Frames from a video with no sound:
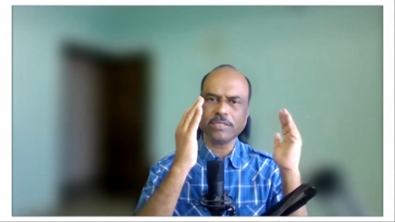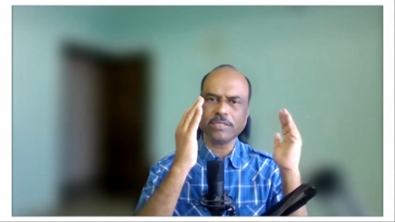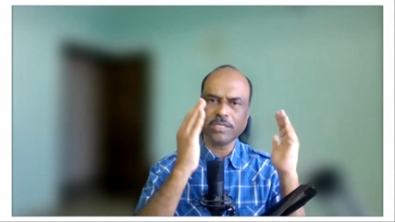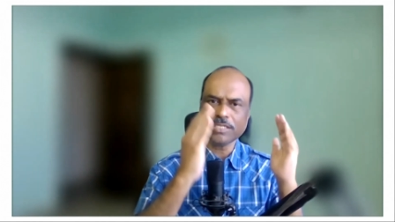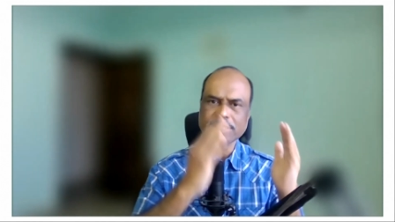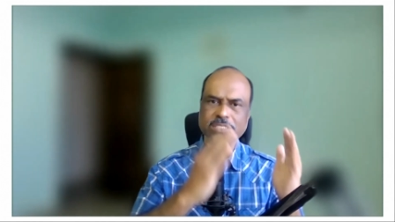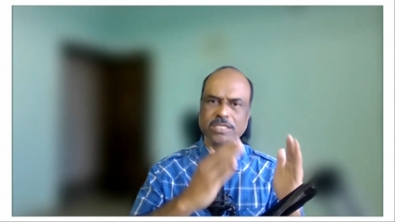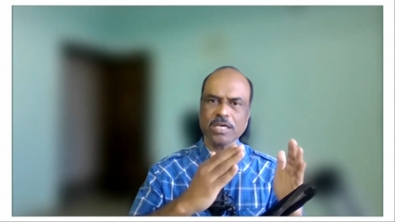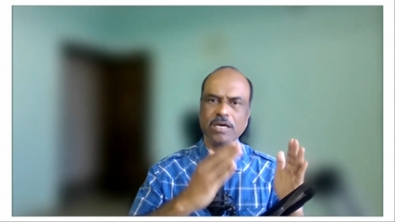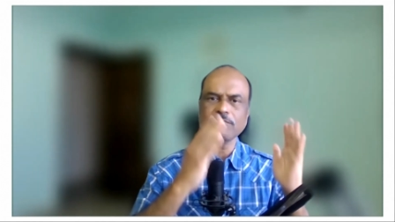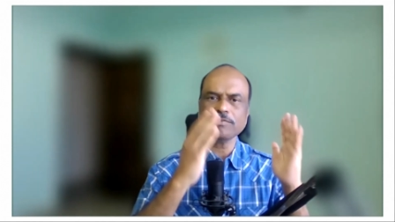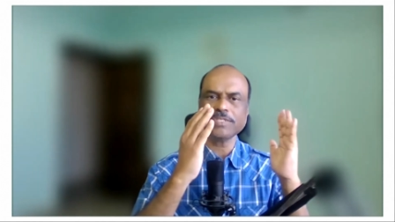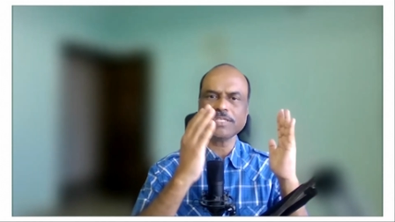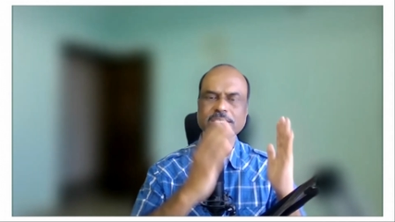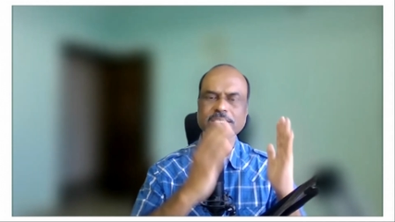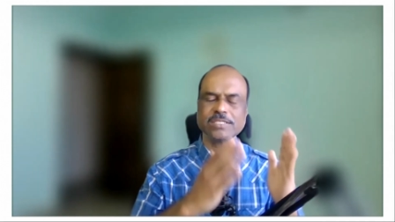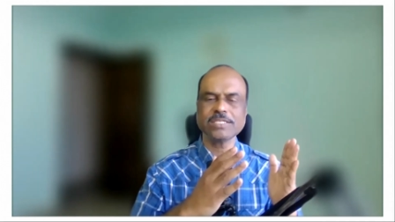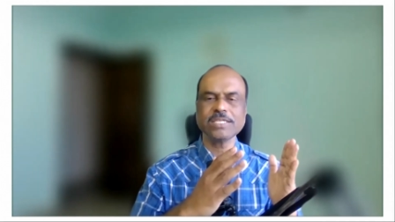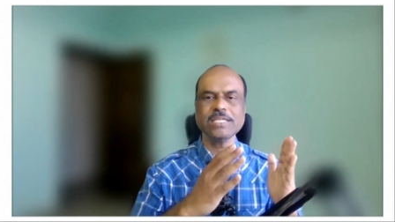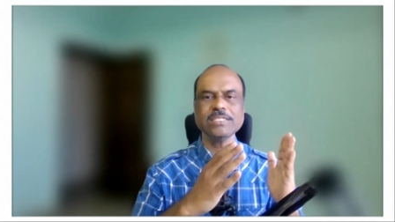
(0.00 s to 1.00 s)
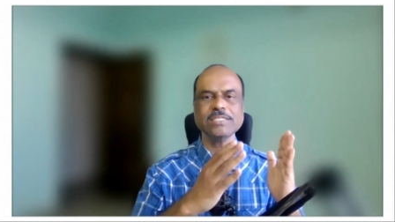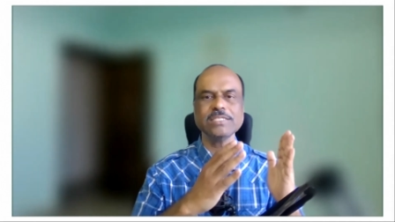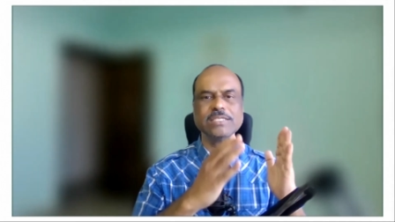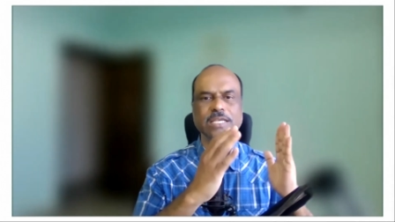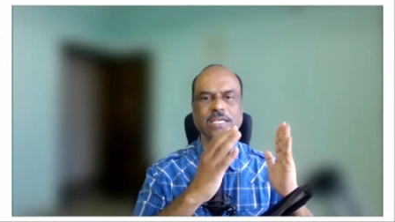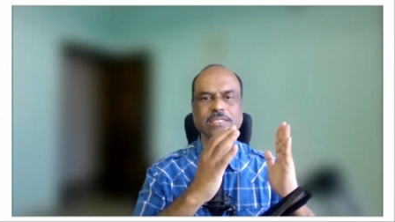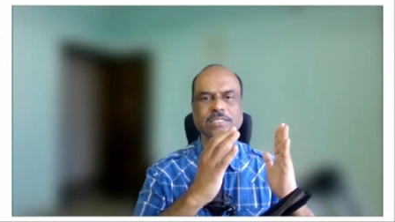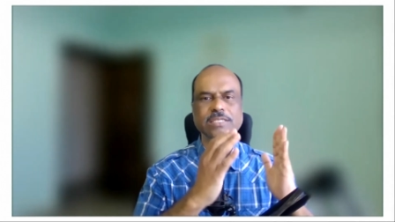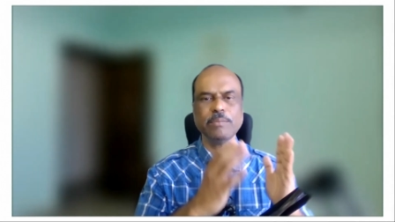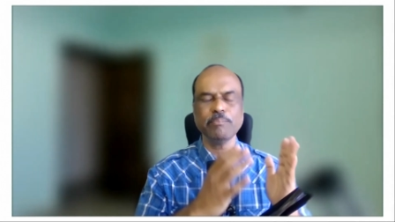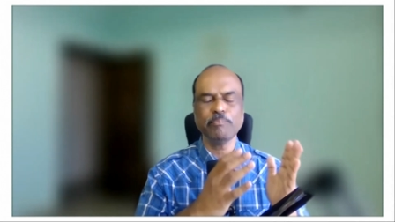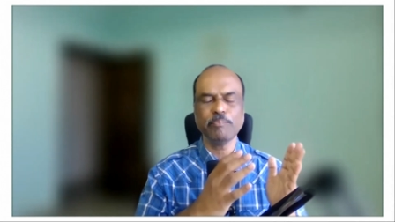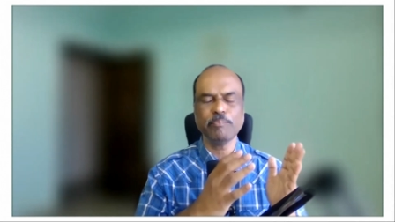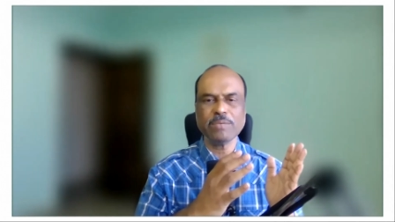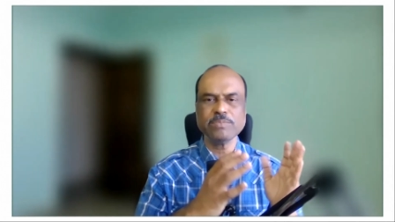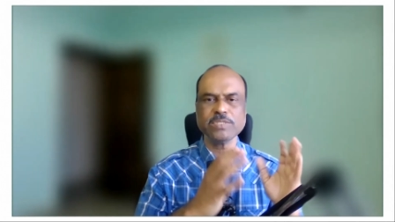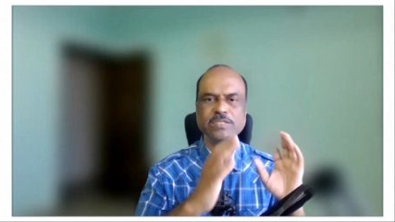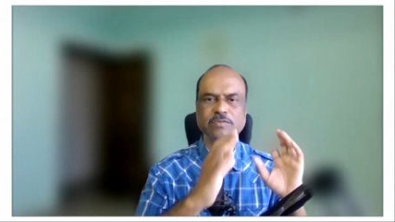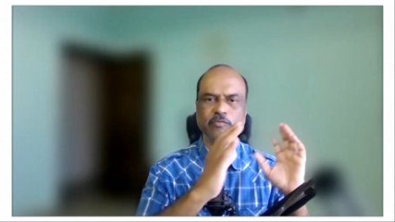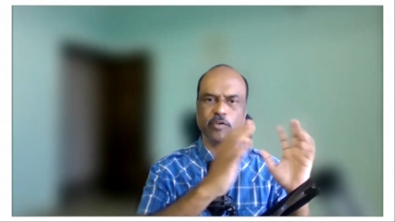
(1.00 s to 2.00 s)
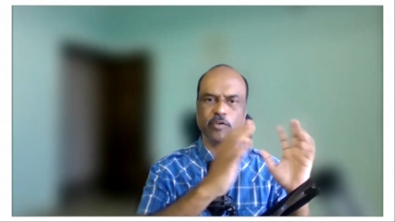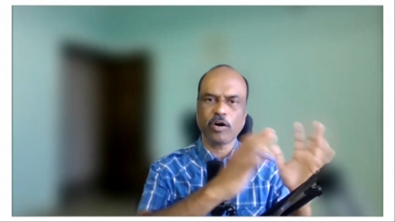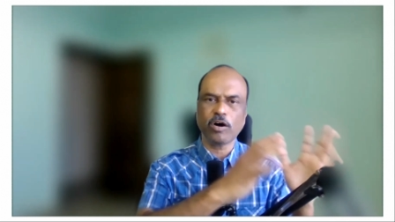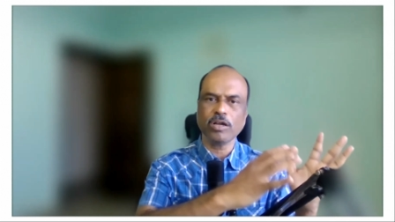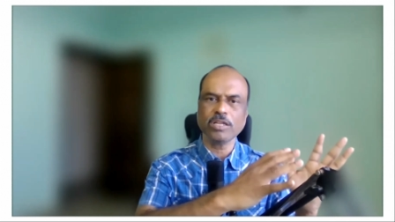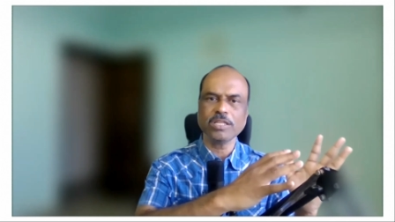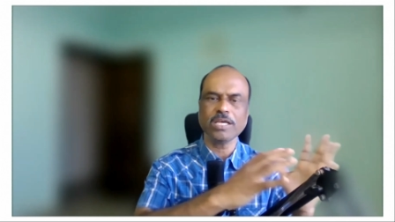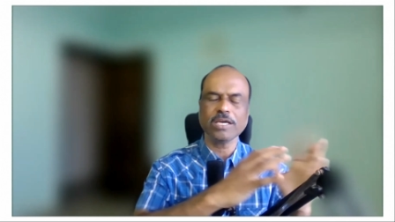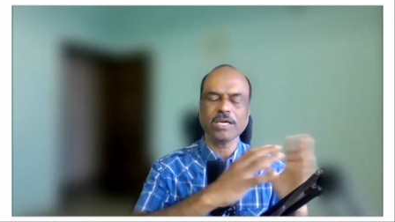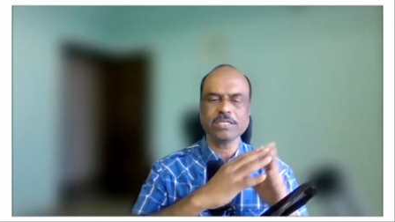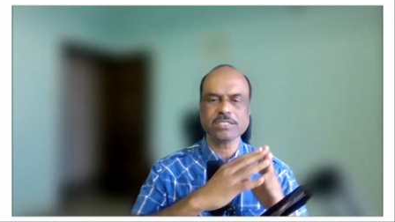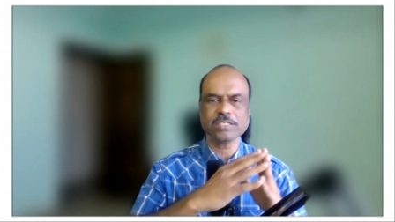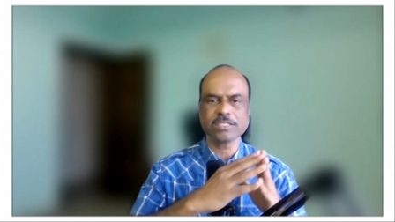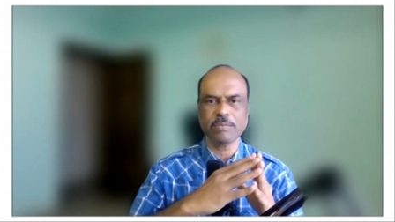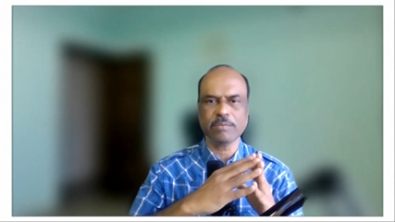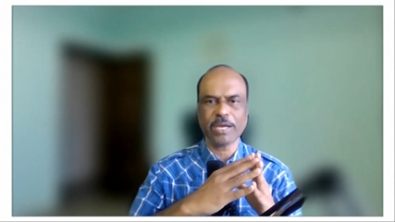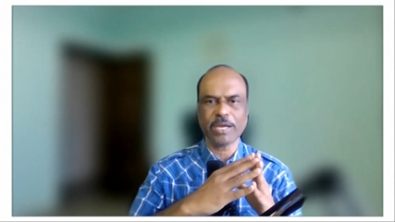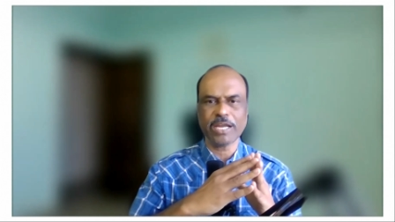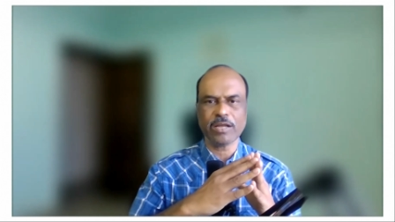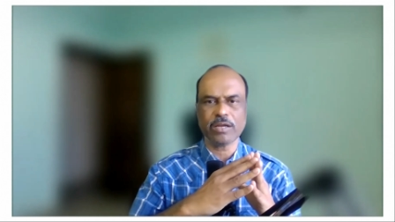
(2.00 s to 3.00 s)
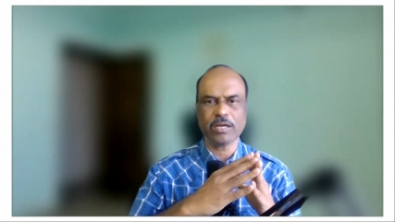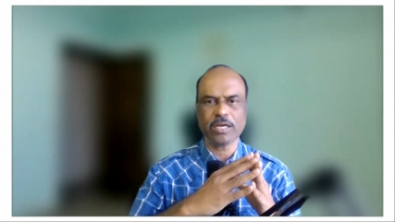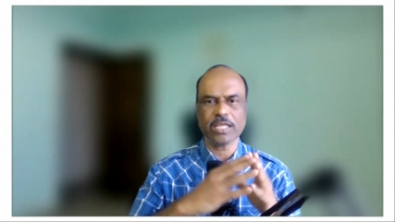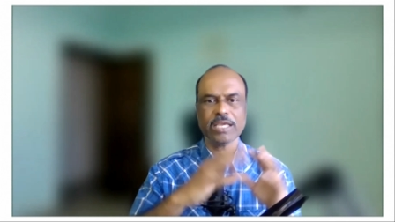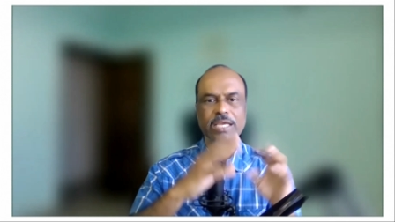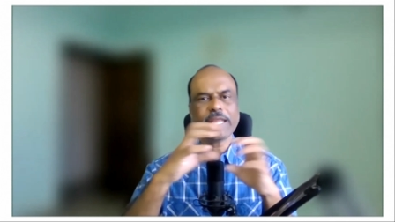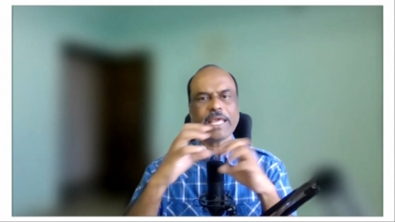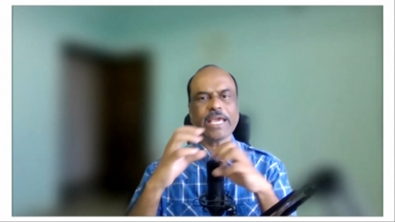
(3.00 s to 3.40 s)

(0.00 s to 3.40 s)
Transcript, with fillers: Reserve 16 seats in PIMS for the Christian minority.